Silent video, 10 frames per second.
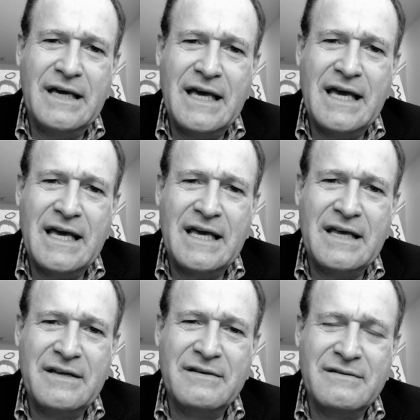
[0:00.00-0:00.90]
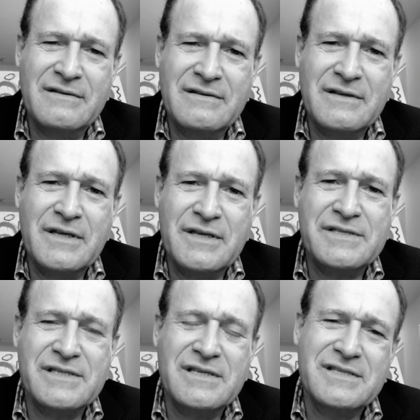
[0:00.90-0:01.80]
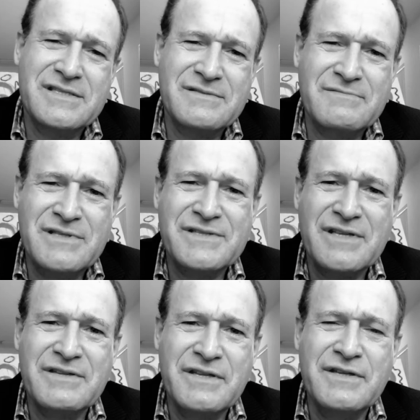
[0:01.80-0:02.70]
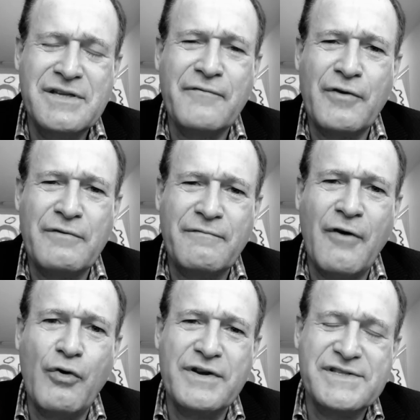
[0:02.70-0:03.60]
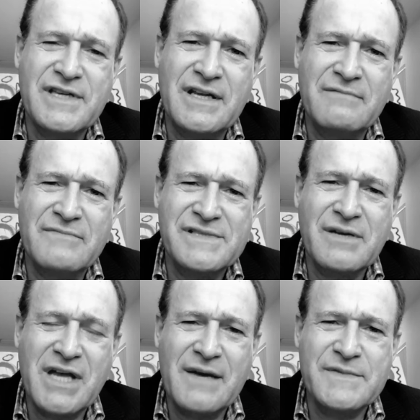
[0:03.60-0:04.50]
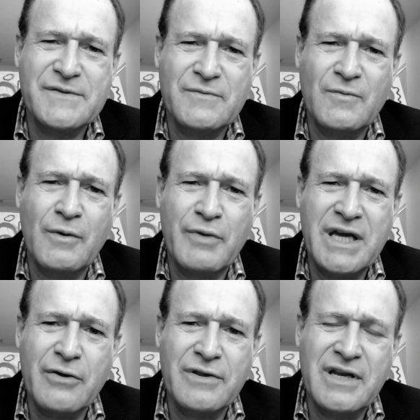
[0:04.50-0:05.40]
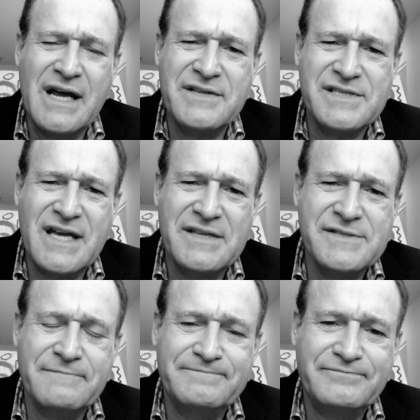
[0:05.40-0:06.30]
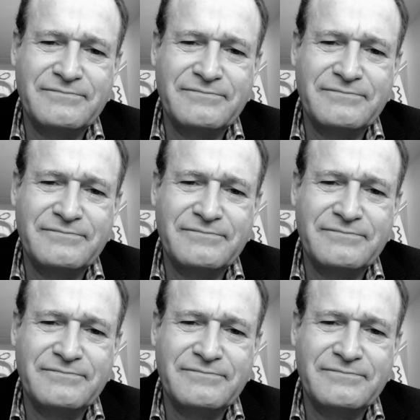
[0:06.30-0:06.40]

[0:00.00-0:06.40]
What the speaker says: And it's just a different focus than sometimes what we hear in the United States.